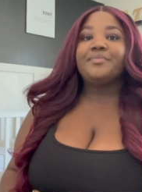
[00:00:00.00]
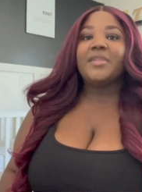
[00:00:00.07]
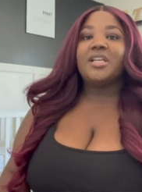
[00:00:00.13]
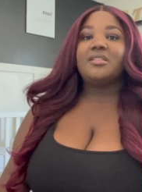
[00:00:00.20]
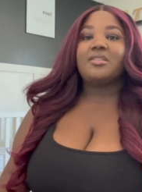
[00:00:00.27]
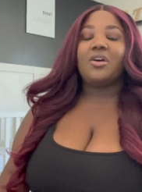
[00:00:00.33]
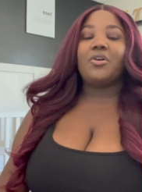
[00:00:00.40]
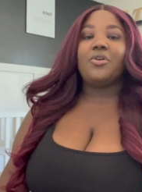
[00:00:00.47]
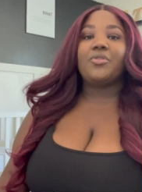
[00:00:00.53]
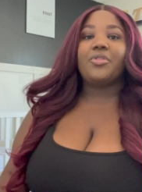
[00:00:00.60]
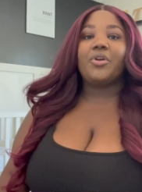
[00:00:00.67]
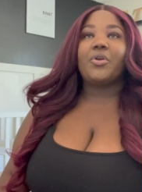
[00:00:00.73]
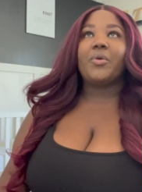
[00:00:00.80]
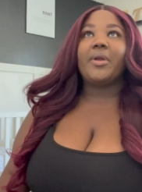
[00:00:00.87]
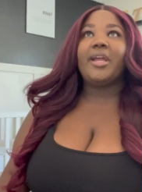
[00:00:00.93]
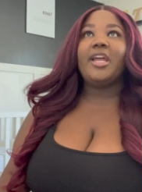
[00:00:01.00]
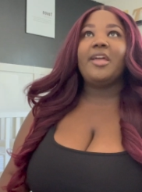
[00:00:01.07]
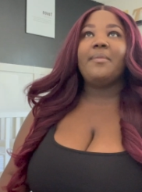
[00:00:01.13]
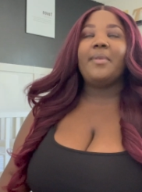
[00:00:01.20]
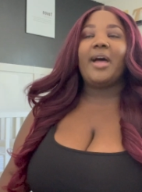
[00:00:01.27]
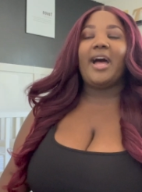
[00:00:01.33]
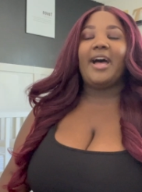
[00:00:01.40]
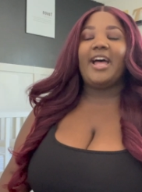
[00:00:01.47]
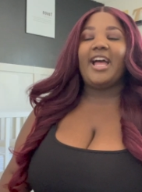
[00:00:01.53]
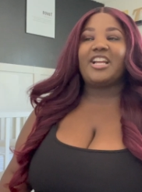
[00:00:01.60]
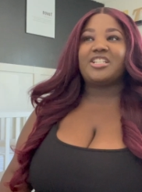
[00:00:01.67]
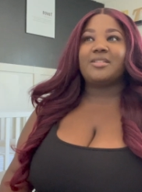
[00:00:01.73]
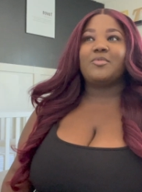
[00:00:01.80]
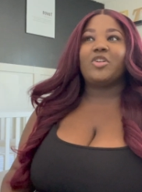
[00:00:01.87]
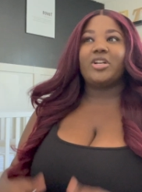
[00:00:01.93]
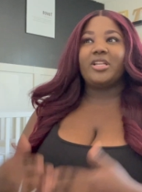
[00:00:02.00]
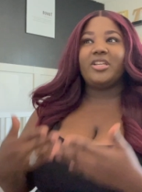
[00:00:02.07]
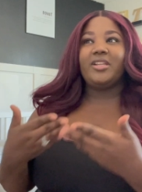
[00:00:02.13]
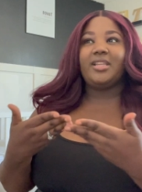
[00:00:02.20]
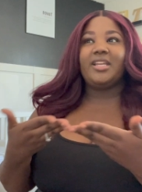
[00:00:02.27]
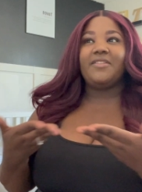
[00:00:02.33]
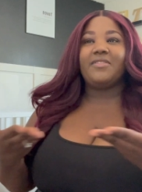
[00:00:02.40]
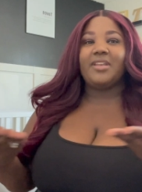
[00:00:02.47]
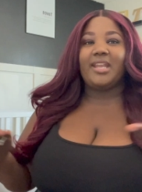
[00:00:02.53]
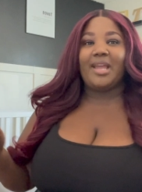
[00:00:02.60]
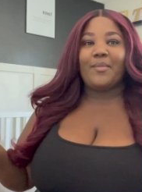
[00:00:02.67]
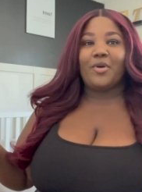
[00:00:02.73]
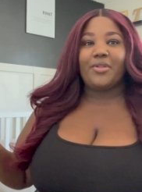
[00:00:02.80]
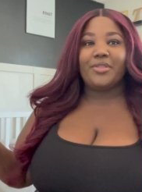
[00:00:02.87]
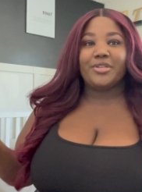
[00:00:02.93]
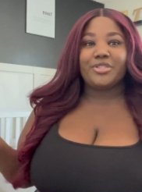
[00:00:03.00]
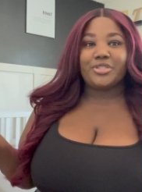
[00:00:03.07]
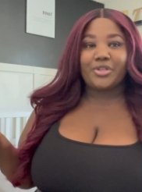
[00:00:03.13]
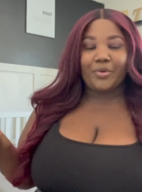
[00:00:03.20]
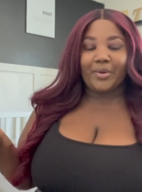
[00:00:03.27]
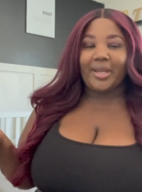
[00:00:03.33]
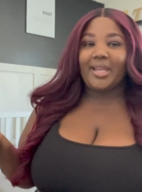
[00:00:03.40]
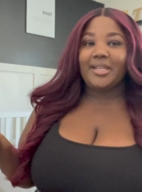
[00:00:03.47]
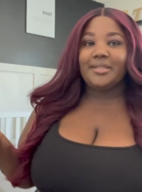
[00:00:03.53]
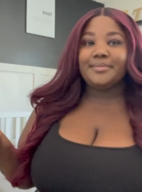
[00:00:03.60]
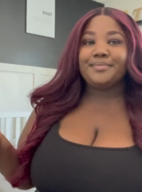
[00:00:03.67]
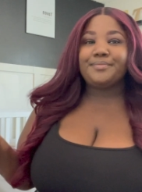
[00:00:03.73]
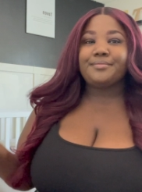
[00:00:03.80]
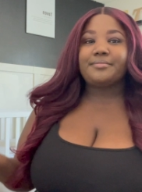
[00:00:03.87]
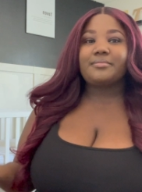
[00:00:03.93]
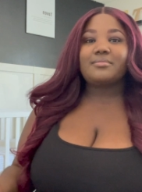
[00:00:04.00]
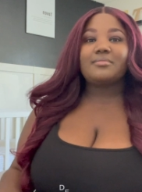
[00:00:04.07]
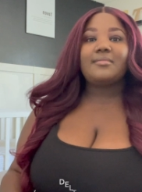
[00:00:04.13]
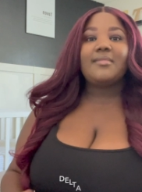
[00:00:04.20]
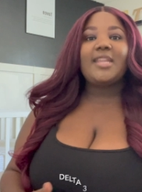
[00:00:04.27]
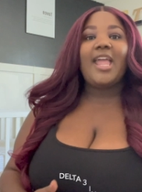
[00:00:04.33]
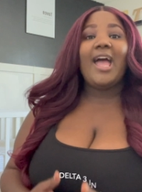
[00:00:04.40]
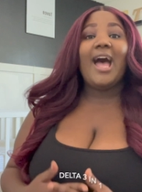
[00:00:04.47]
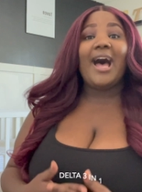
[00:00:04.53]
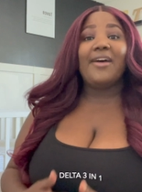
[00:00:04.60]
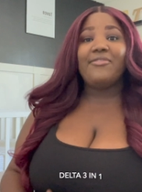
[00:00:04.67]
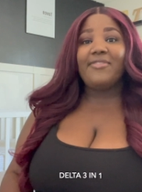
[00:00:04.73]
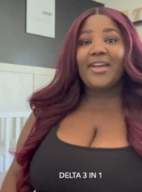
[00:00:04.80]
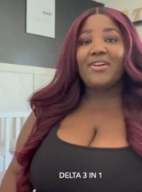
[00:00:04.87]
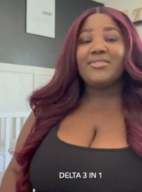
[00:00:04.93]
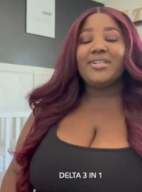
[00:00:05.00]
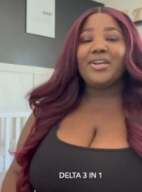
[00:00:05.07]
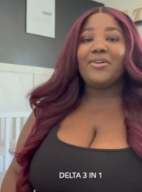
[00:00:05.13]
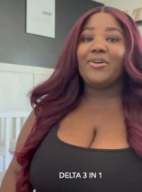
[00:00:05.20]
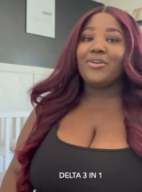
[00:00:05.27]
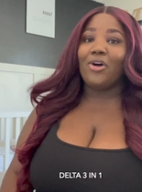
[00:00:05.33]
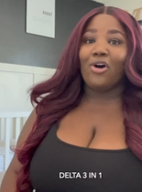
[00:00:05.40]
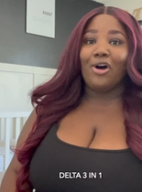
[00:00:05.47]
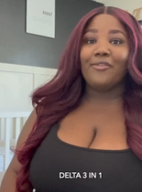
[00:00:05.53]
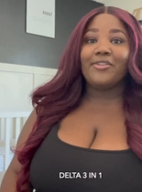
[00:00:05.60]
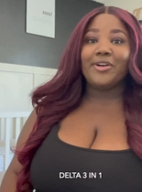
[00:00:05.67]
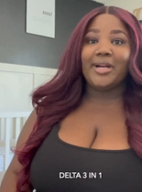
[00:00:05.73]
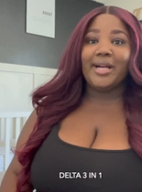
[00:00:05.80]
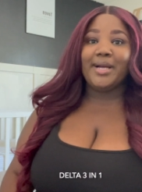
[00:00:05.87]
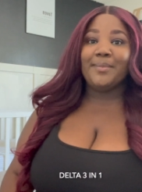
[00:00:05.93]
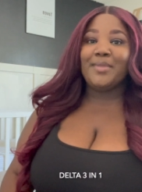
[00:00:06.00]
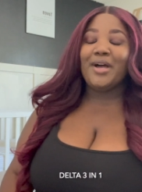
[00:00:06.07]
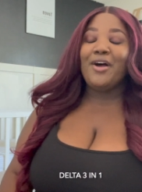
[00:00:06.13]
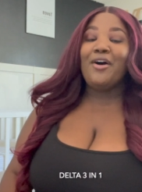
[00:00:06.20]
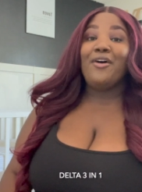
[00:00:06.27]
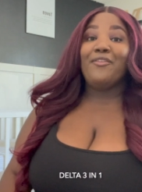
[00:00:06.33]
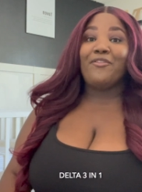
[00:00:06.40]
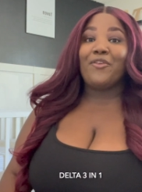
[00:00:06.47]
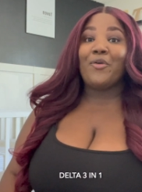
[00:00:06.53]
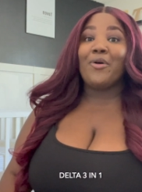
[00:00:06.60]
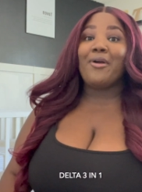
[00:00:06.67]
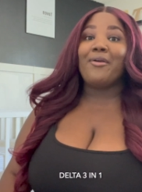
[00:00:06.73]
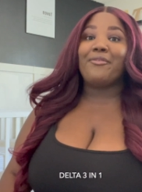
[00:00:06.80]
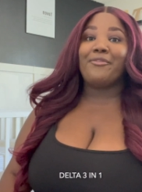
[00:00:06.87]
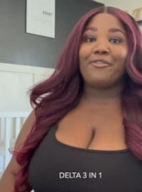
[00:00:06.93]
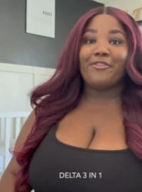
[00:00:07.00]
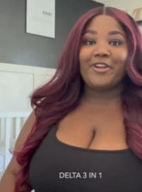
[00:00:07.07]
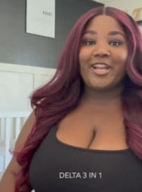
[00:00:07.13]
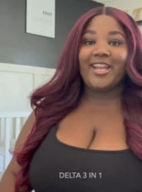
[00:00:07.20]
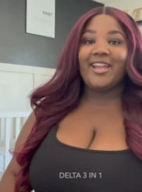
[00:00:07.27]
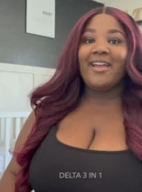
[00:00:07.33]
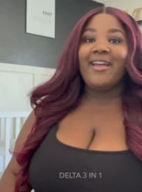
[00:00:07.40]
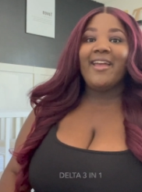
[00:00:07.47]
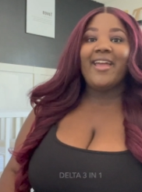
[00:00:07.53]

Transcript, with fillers: So the crib, I actually am going to leave the name on the screen. I found it on OfferUp for free.